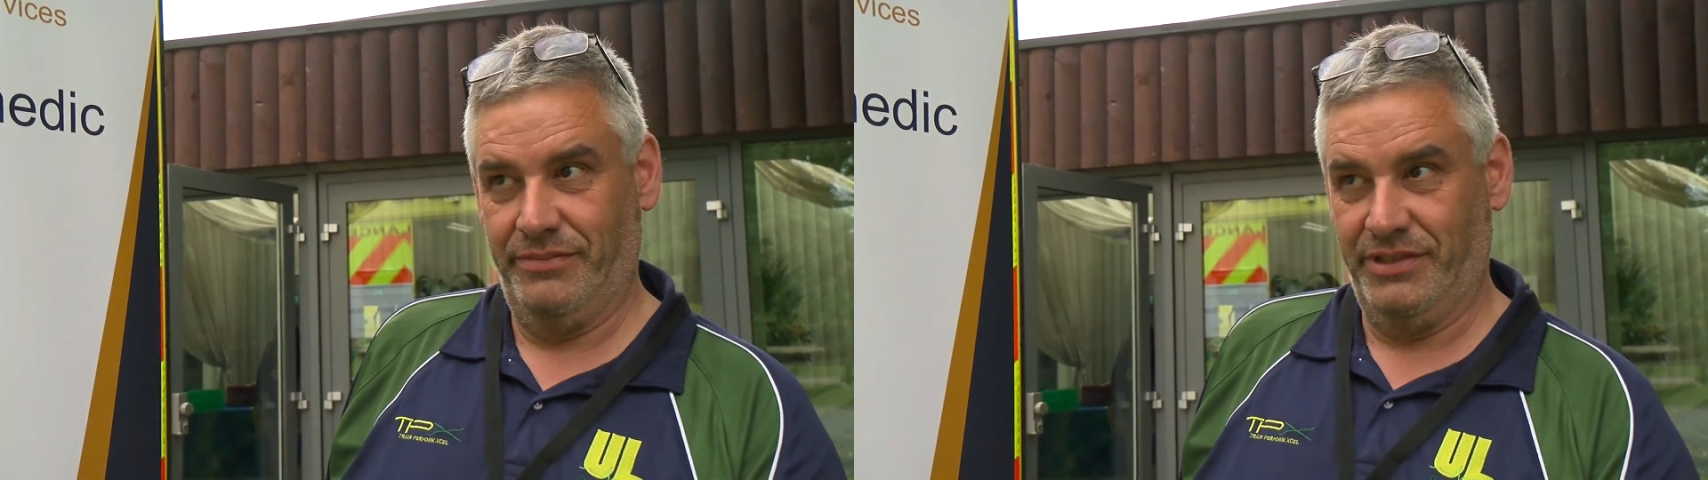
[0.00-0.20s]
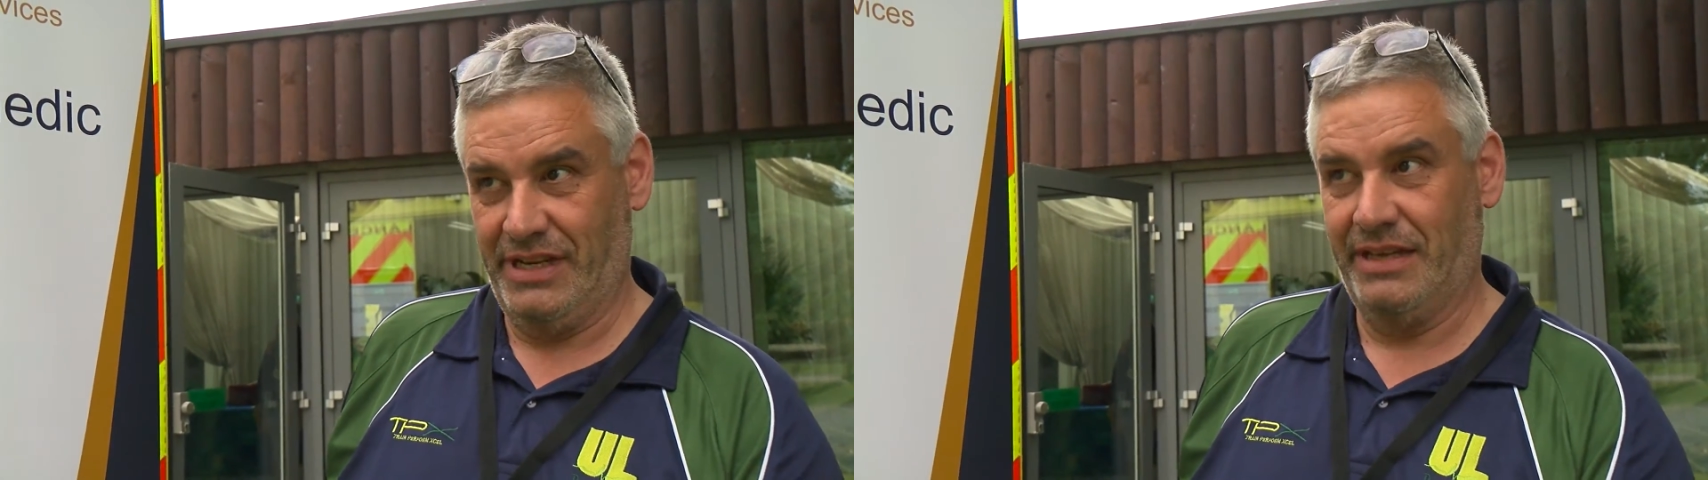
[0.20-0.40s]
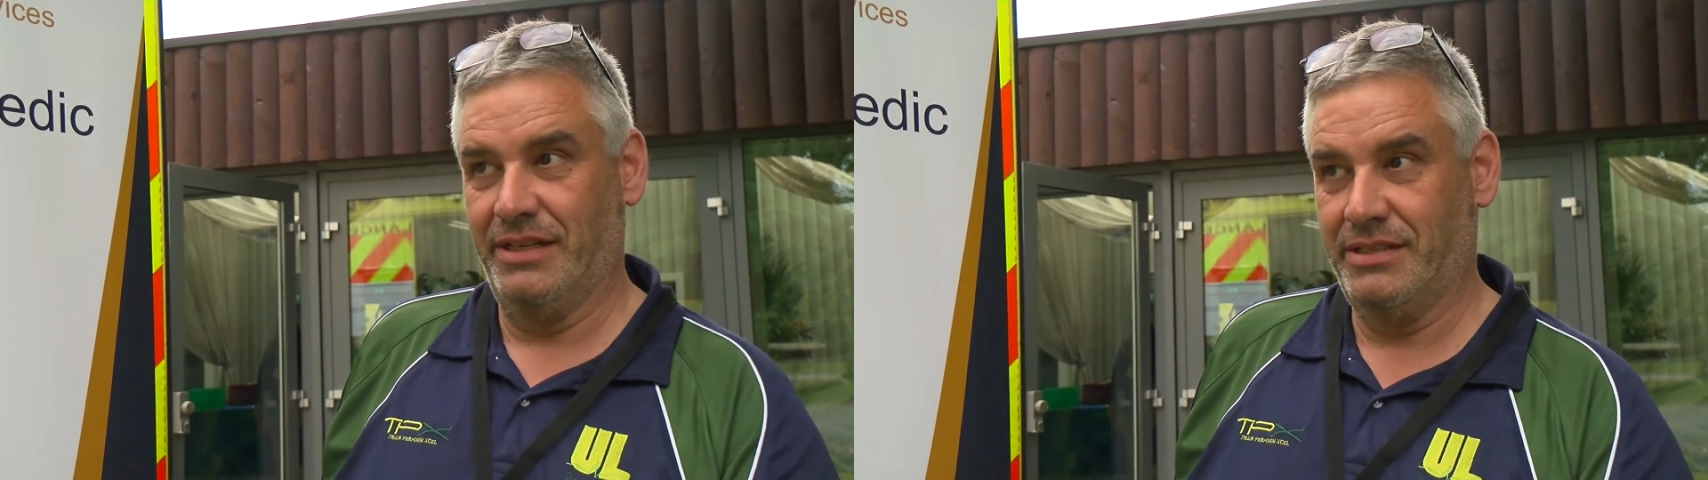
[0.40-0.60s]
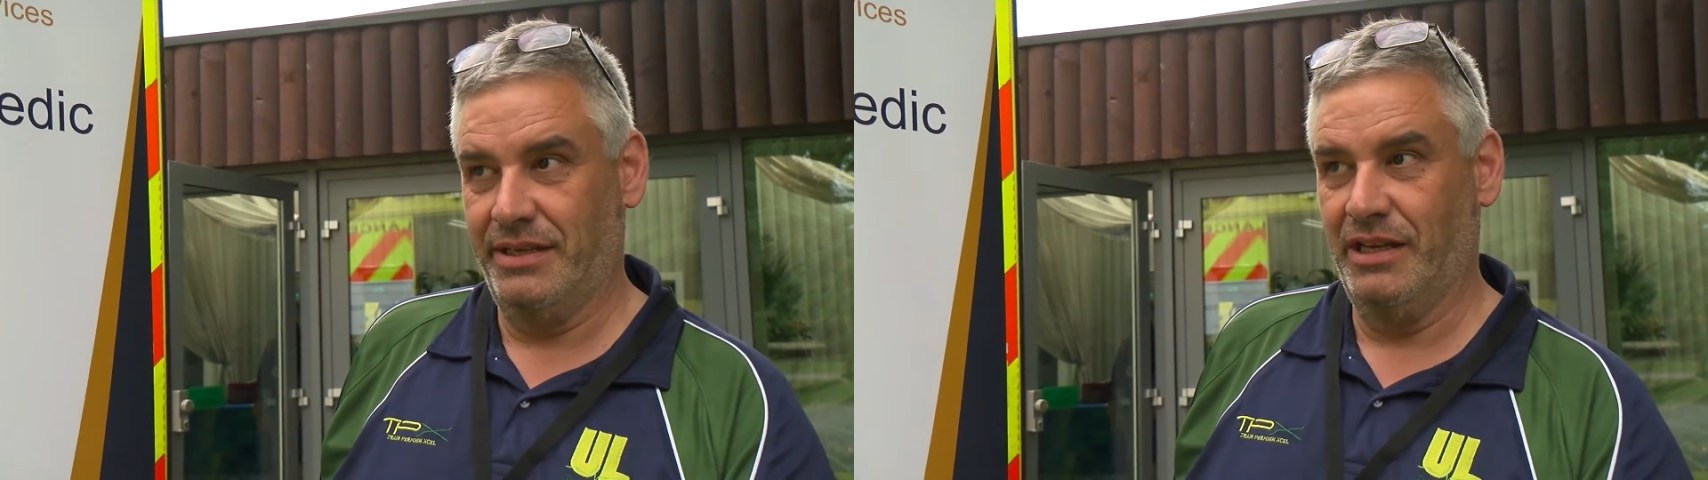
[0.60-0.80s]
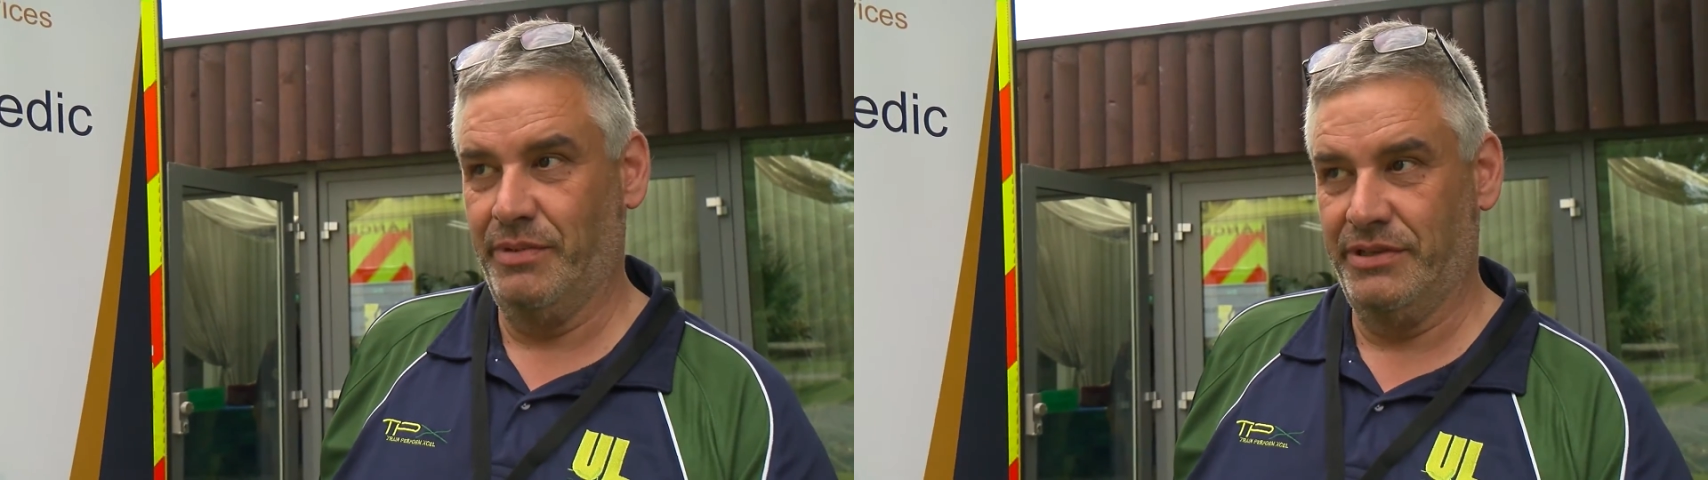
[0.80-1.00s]
the standard
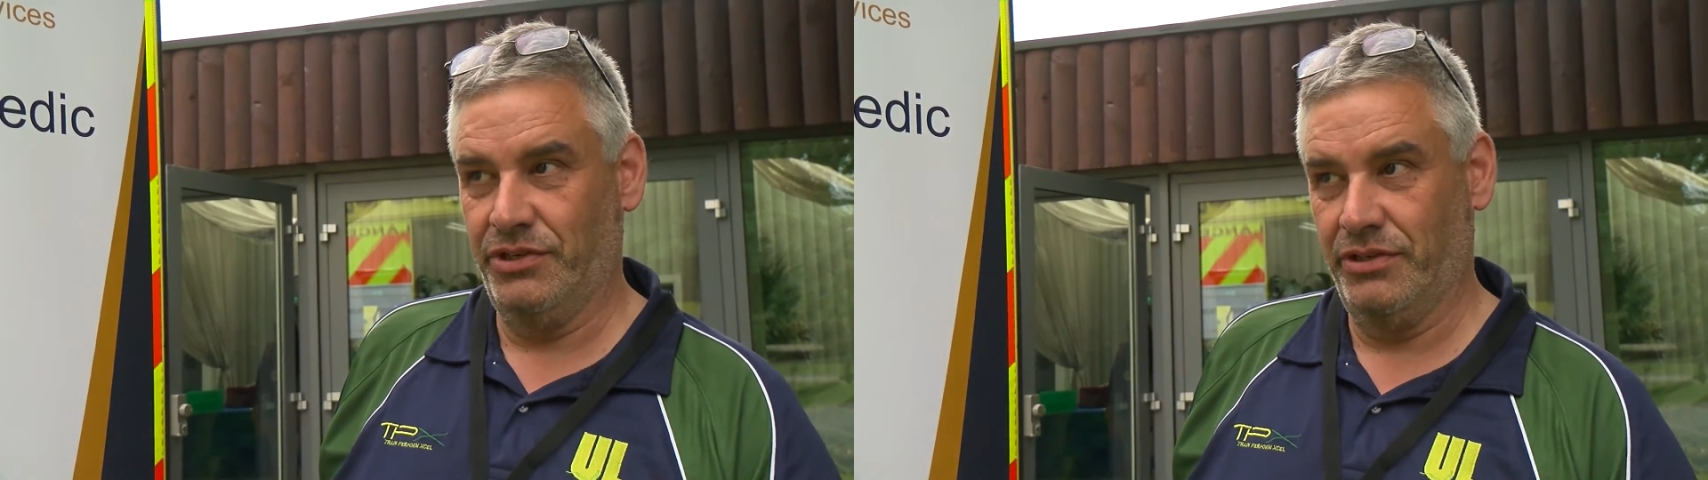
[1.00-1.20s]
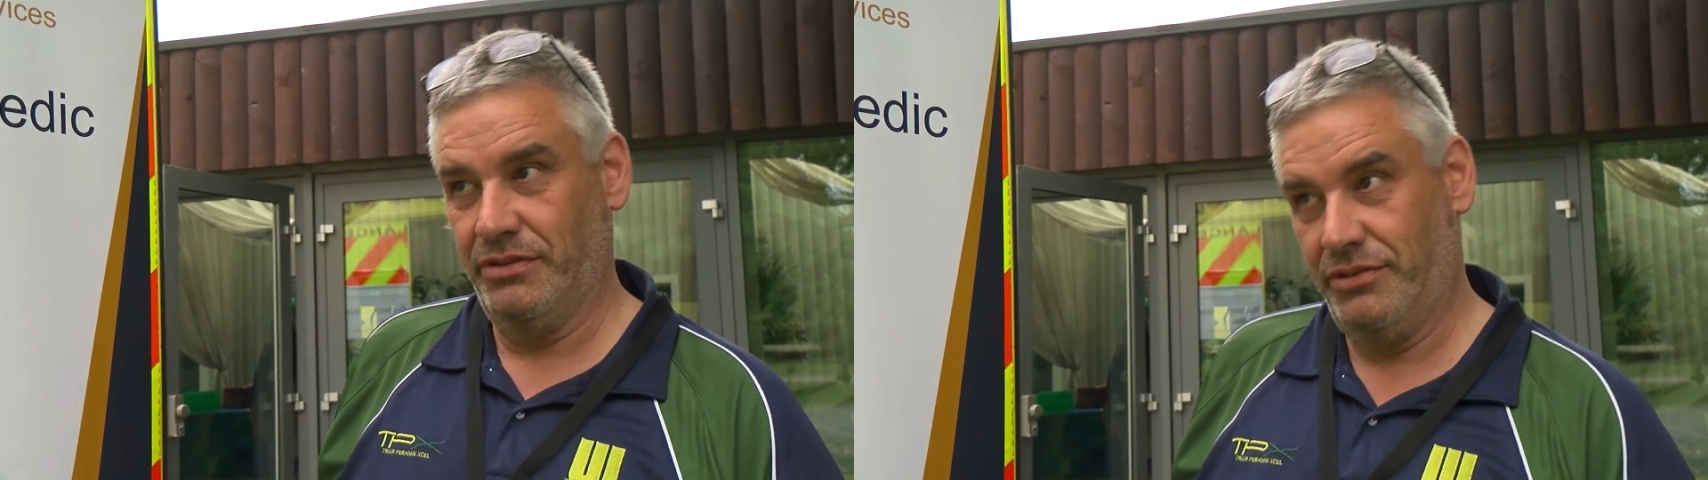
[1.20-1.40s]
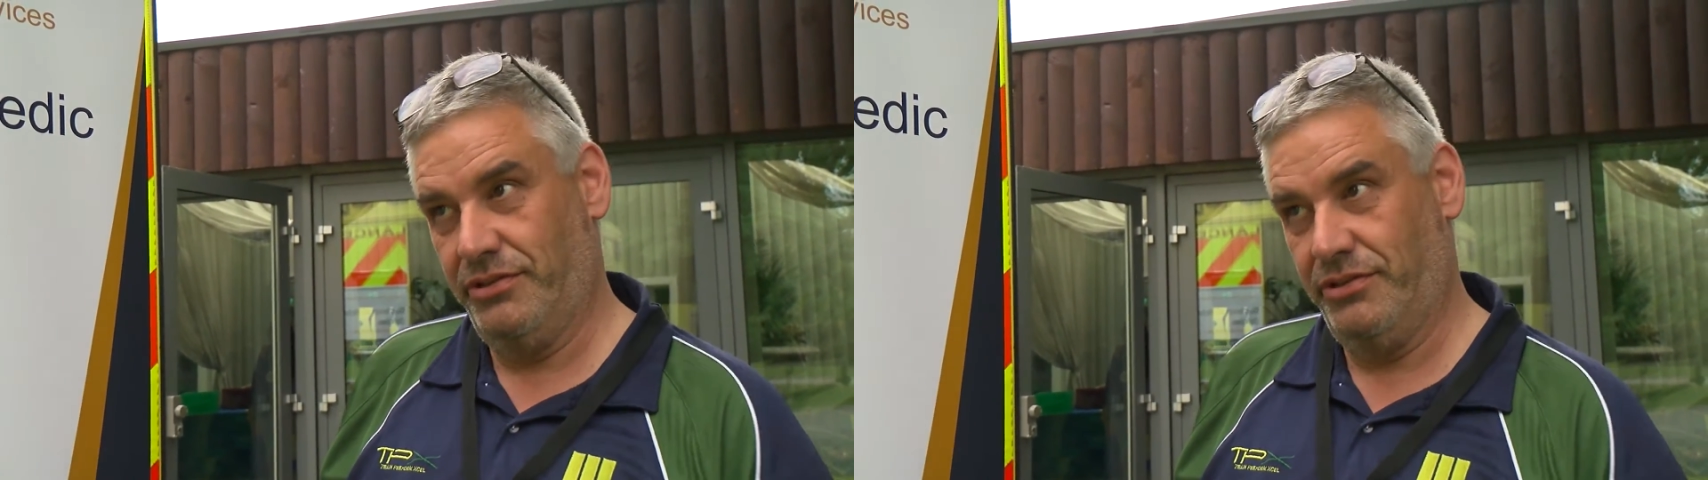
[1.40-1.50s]
sitting position